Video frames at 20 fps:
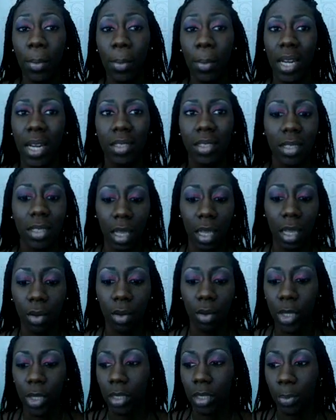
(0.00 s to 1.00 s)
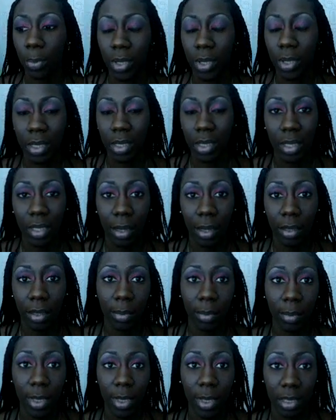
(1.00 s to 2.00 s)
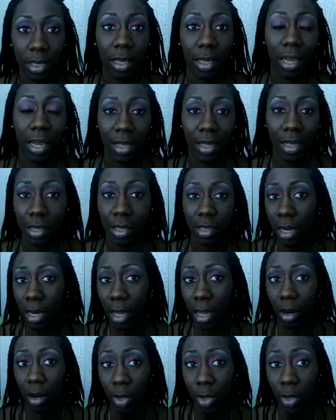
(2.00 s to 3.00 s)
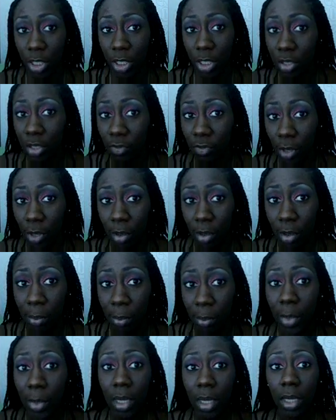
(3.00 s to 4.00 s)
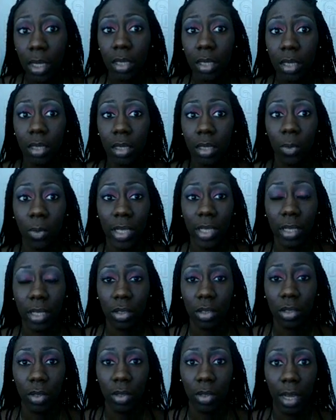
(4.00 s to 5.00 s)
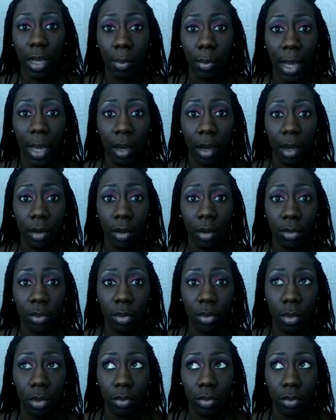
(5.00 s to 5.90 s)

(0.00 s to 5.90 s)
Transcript: But I just kind of wanted to put this out there because, like said, I got a question from someone yesterday about,